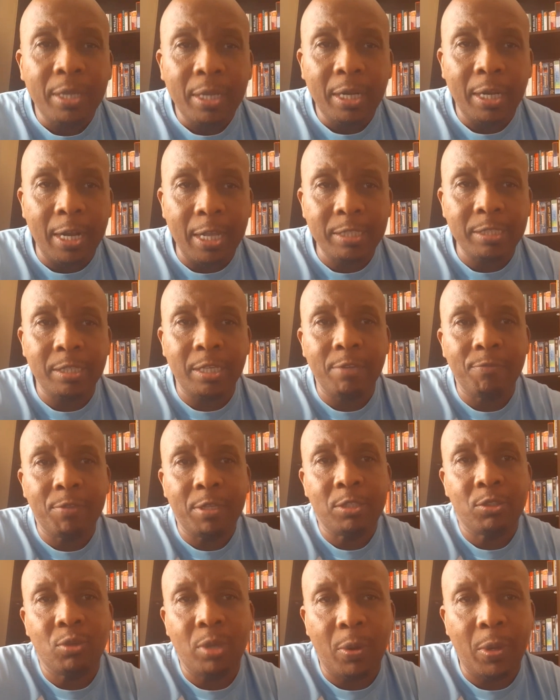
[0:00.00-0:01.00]
Let's give
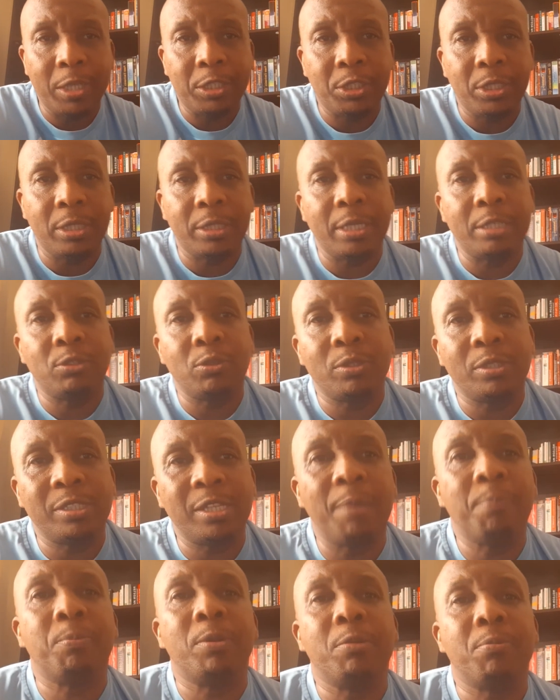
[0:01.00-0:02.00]
this to our children to
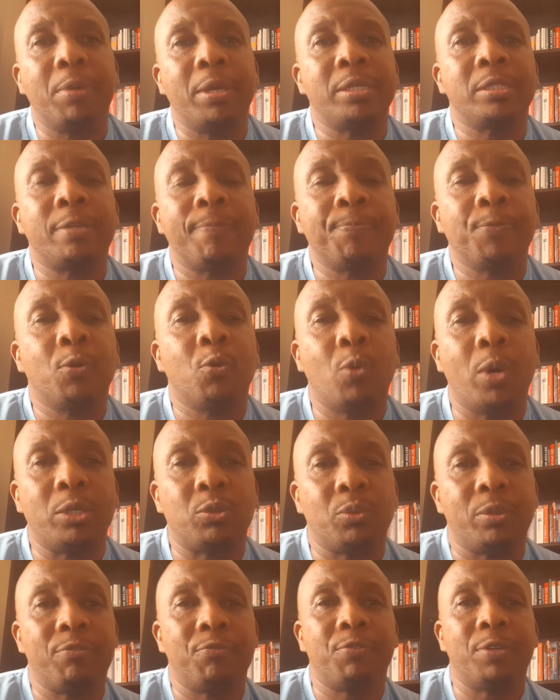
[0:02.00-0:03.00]
supplement what
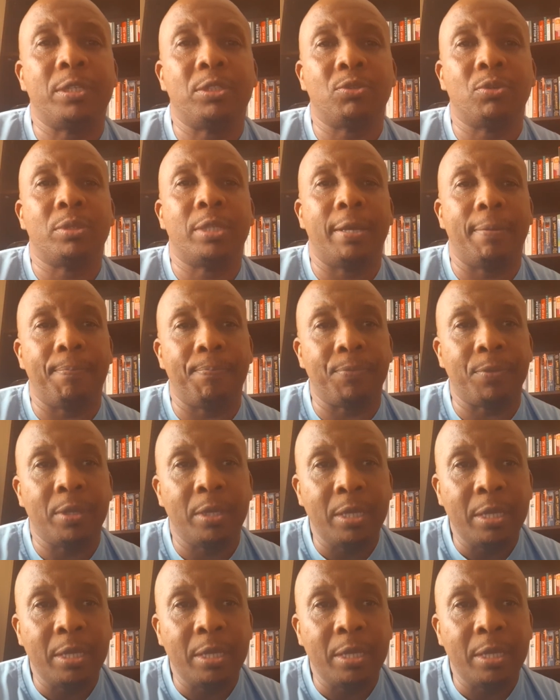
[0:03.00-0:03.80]
we feed to them.